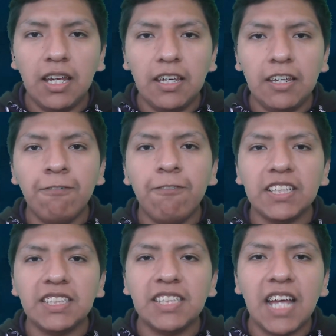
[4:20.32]

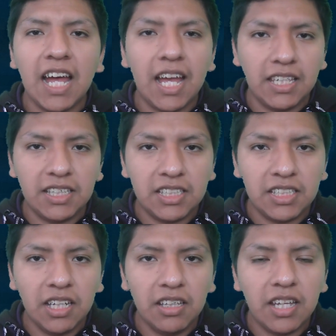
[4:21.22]

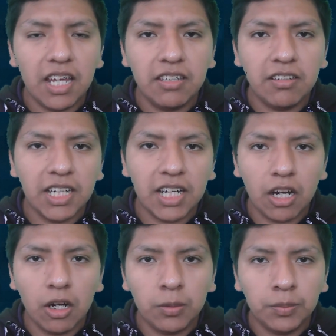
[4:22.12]
emphasize the direct
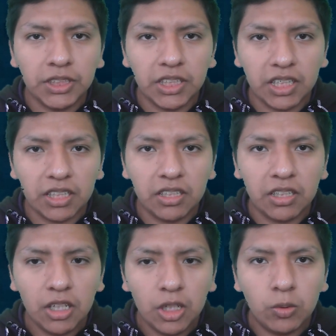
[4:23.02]
object,
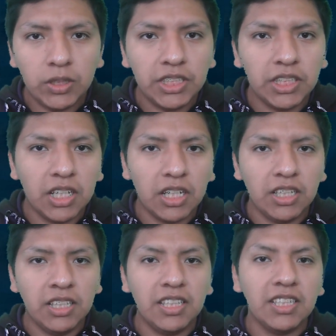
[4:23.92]
which are
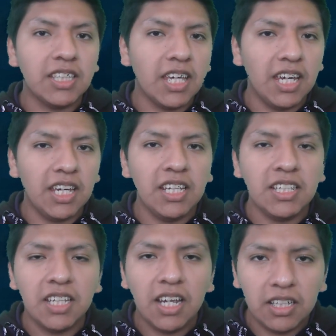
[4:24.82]
in this
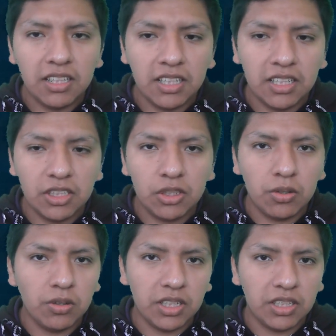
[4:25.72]
case the
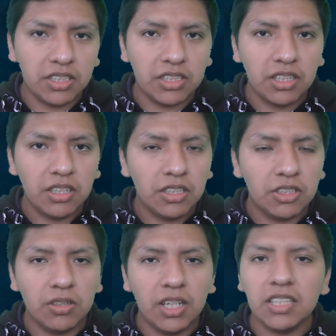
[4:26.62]
students. So
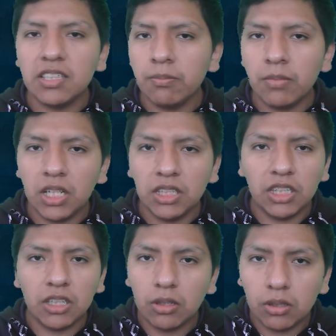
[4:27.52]
that's the
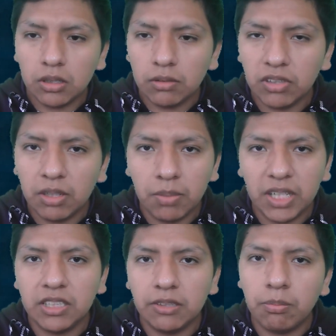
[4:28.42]
magic of the
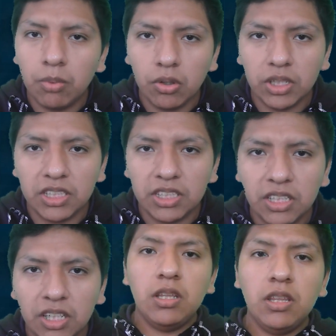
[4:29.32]
passive voice.
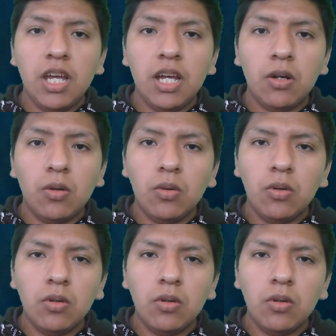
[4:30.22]
Now,